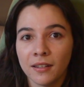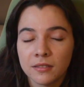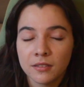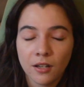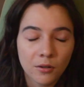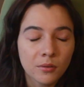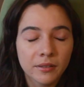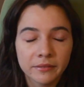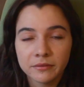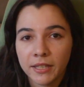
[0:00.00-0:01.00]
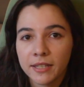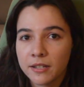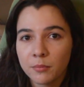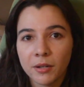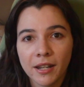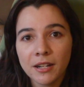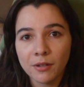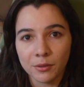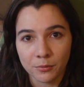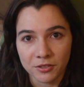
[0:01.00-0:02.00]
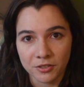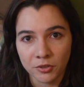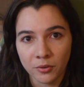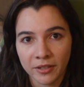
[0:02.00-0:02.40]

So he did what anyone would do